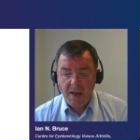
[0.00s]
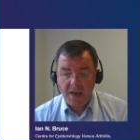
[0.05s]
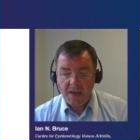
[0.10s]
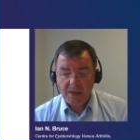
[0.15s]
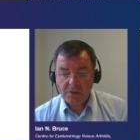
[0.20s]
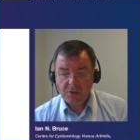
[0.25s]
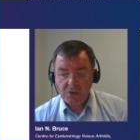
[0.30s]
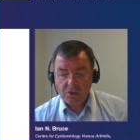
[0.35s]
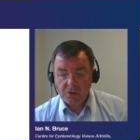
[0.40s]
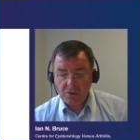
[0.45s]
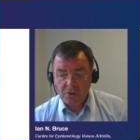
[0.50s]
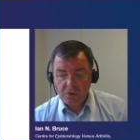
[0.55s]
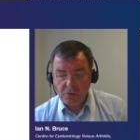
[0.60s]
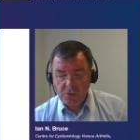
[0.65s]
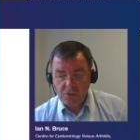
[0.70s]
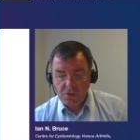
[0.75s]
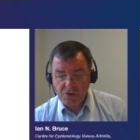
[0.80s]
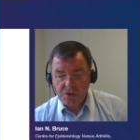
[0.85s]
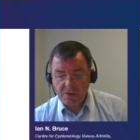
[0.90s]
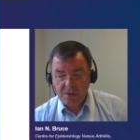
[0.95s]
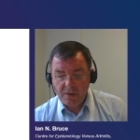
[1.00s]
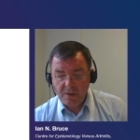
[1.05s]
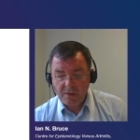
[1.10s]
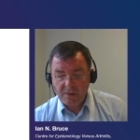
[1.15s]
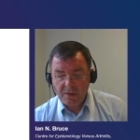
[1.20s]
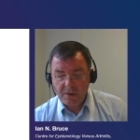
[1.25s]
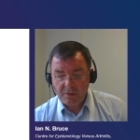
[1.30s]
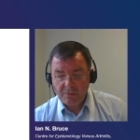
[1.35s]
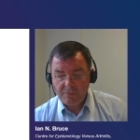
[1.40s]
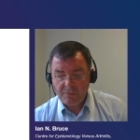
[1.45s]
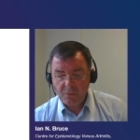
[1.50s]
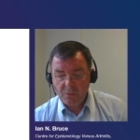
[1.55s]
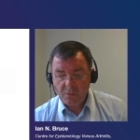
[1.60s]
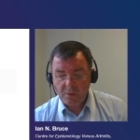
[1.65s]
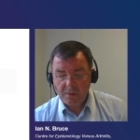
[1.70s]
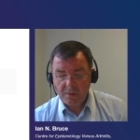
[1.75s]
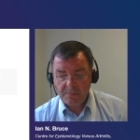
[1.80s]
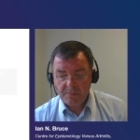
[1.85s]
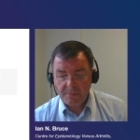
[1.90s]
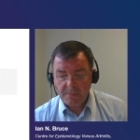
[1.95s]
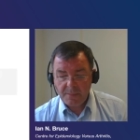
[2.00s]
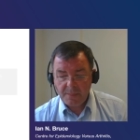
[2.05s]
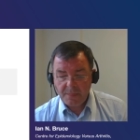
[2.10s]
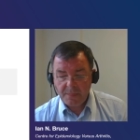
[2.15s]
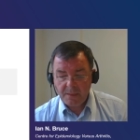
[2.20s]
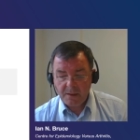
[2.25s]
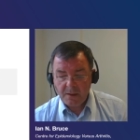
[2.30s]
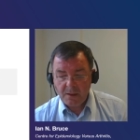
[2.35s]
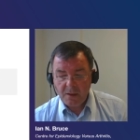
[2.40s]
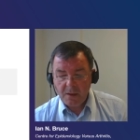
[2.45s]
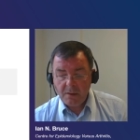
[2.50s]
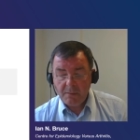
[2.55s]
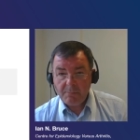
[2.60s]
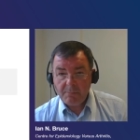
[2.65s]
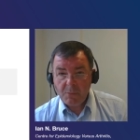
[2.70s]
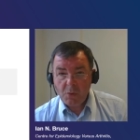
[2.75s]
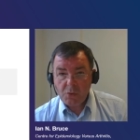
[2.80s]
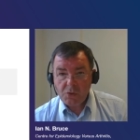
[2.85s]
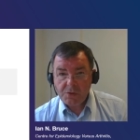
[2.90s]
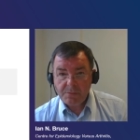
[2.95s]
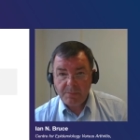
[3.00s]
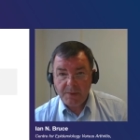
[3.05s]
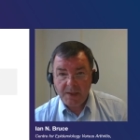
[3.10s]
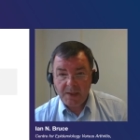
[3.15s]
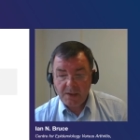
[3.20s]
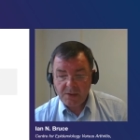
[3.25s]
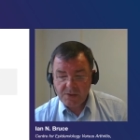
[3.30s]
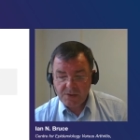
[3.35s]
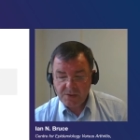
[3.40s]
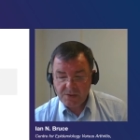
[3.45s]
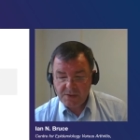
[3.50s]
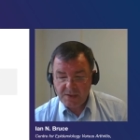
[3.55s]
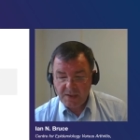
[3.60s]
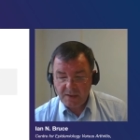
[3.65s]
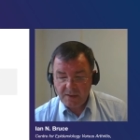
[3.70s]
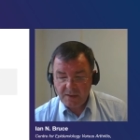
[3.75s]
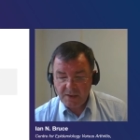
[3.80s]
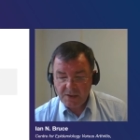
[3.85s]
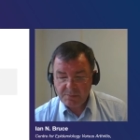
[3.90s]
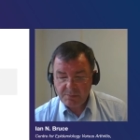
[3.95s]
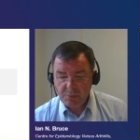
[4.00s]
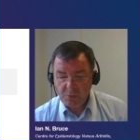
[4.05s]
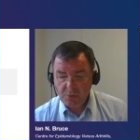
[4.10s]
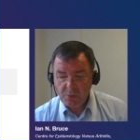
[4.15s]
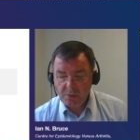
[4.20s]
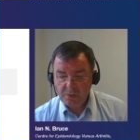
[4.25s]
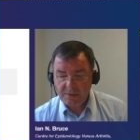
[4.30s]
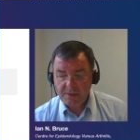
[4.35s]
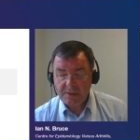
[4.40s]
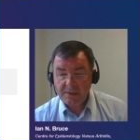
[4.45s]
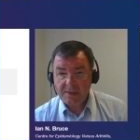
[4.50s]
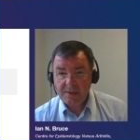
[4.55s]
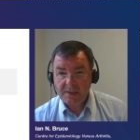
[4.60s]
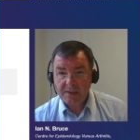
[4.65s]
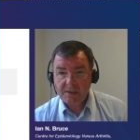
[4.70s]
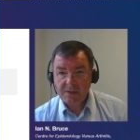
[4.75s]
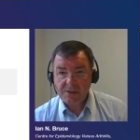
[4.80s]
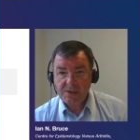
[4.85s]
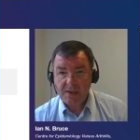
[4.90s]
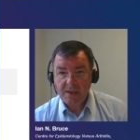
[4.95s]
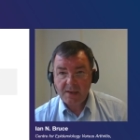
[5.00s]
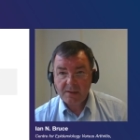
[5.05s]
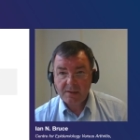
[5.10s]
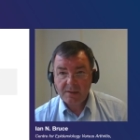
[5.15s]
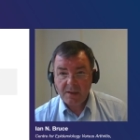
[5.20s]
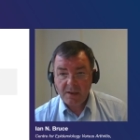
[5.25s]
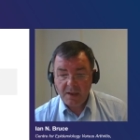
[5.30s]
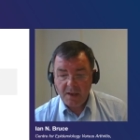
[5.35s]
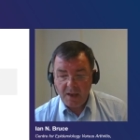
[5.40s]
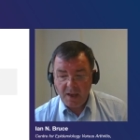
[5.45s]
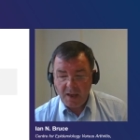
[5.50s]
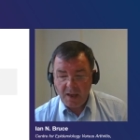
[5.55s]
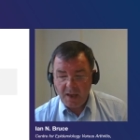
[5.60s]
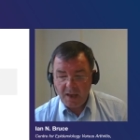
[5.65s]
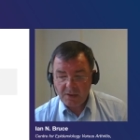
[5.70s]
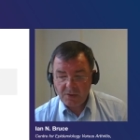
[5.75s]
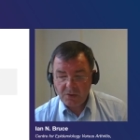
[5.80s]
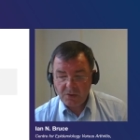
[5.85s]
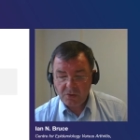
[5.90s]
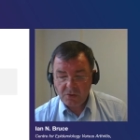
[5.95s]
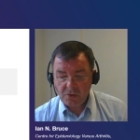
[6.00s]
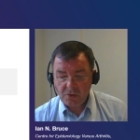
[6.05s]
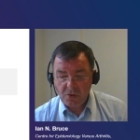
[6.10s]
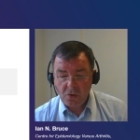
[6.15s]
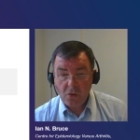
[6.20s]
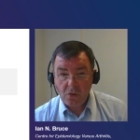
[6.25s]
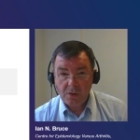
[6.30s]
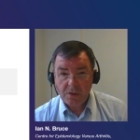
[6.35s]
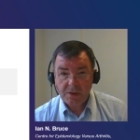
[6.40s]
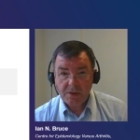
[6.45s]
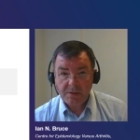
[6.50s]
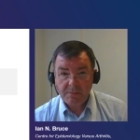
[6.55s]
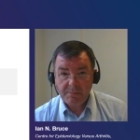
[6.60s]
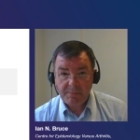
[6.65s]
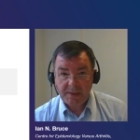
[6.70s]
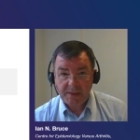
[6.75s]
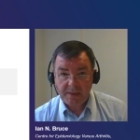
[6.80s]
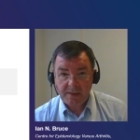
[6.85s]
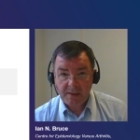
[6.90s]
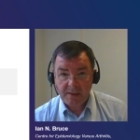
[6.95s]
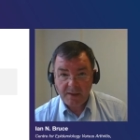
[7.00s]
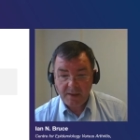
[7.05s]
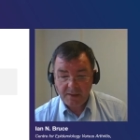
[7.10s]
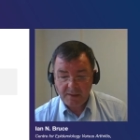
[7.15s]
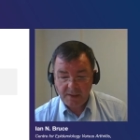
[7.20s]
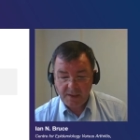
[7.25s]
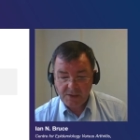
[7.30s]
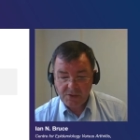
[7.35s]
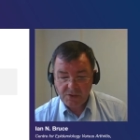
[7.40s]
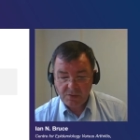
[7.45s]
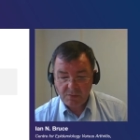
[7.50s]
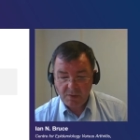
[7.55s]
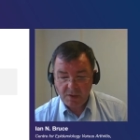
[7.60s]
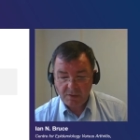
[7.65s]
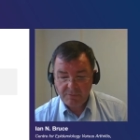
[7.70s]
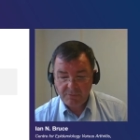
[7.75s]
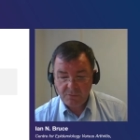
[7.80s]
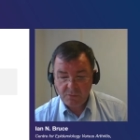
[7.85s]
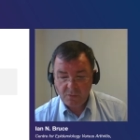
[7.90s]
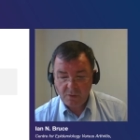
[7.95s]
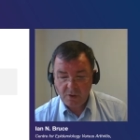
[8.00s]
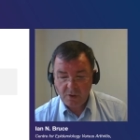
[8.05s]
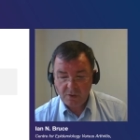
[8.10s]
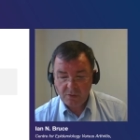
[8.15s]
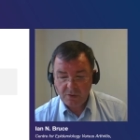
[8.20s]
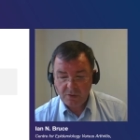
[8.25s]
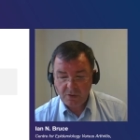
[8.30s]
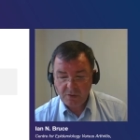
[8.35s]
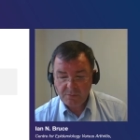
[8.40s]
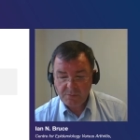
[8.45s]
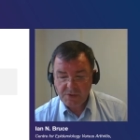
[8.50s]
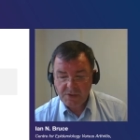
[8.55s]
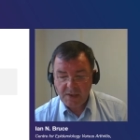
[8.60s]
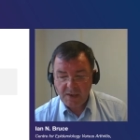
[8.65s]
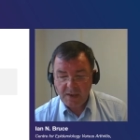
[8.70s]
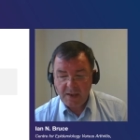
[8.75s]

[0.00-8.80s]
In conclusion, therefore, most patients in this pooled data set had concordant BICLA and SRI4 outcomes,